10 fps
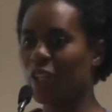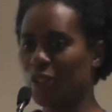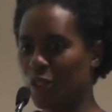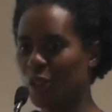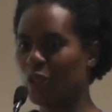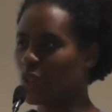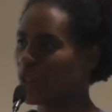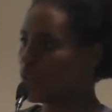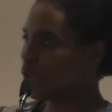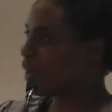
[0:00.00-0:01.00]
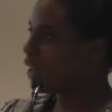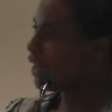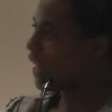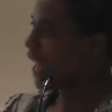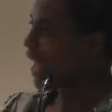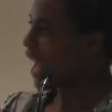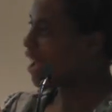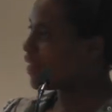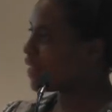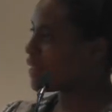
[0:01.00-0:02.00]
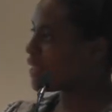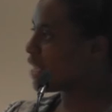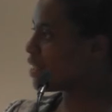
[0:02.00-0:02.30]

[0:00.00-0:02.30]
due to having a sense